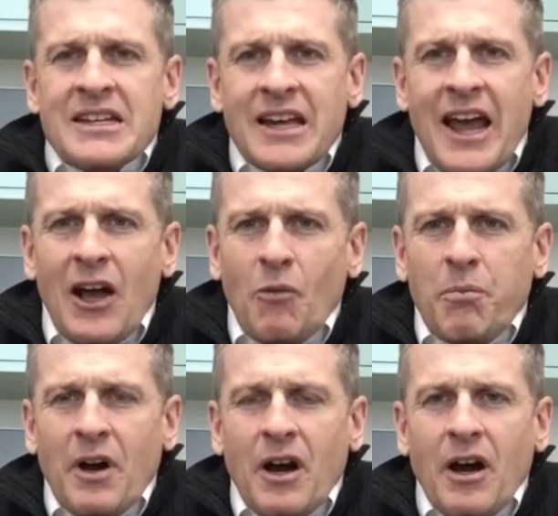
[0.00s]
to
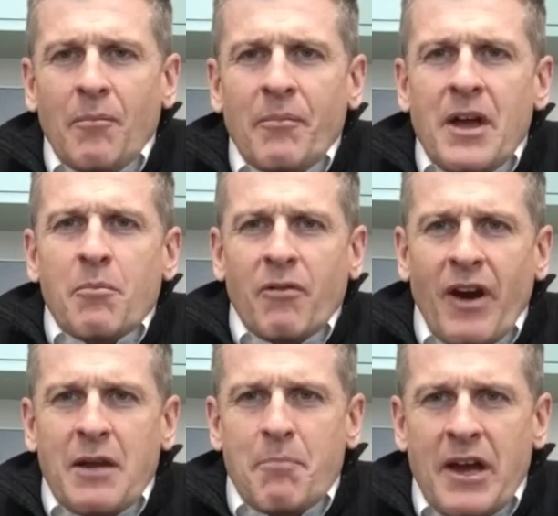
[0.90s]
help um,
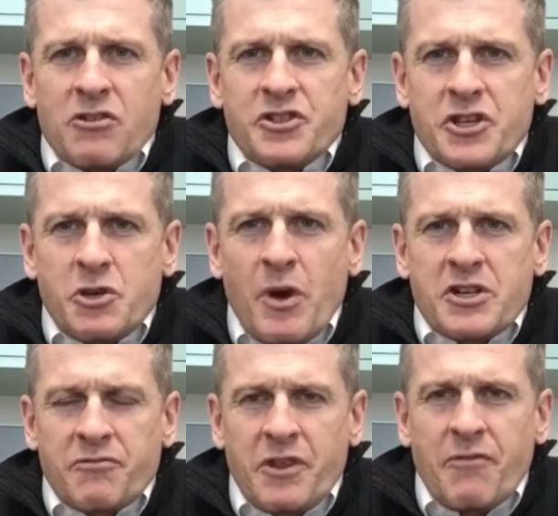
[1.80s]
provide a better
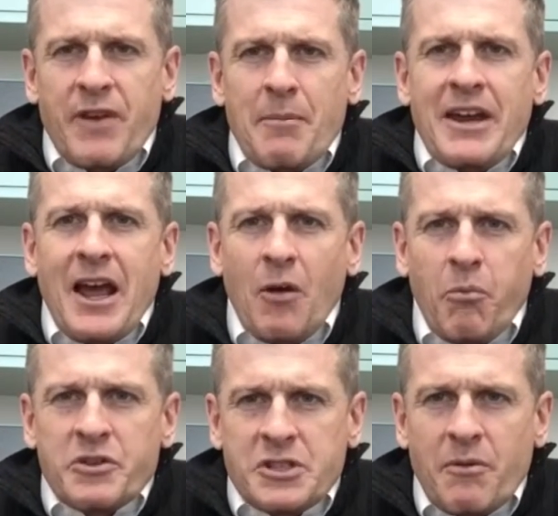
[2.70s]
situation for their family and
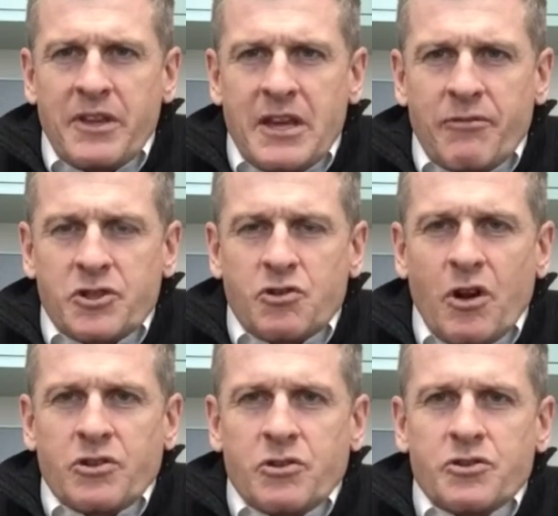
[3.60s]
help with some of the infrastructure.